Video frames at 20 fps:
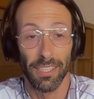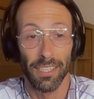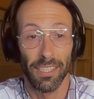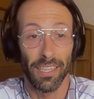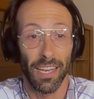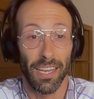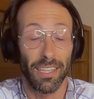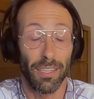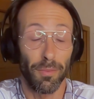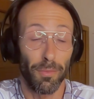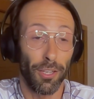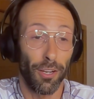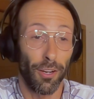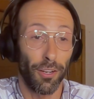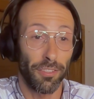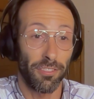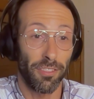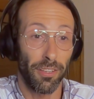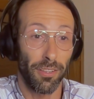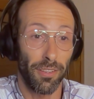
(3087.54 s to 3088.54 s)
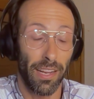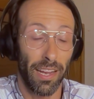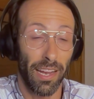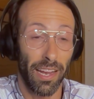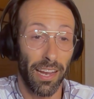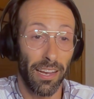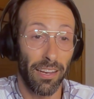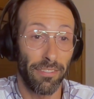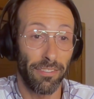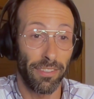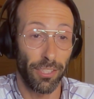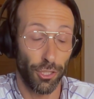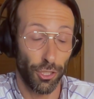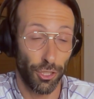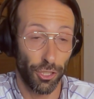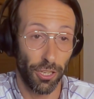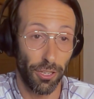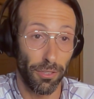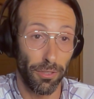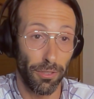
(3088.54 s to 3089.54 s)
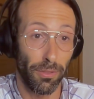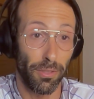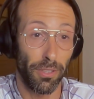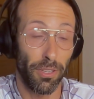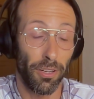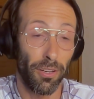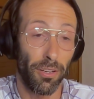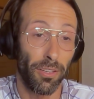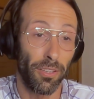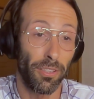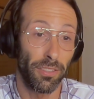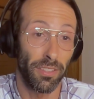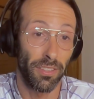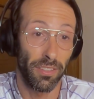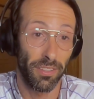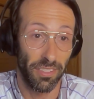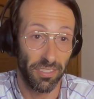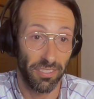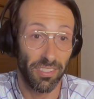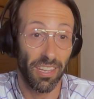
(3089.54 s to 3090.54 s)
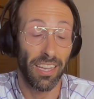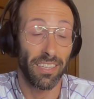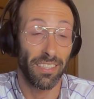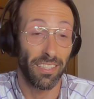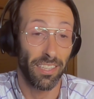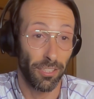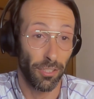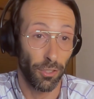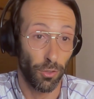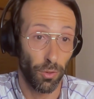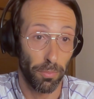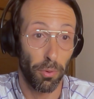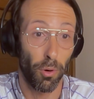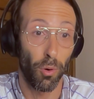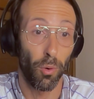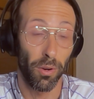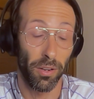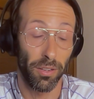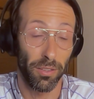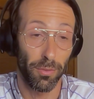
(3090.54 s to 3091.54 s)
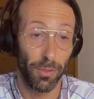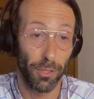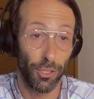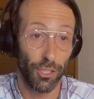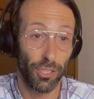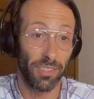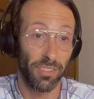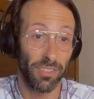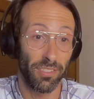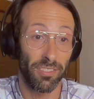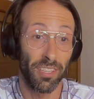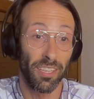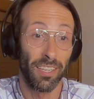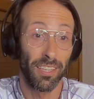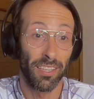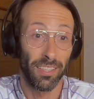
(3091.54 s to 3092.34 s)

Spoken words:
And then we also have a show called The Psychedelic Report, which is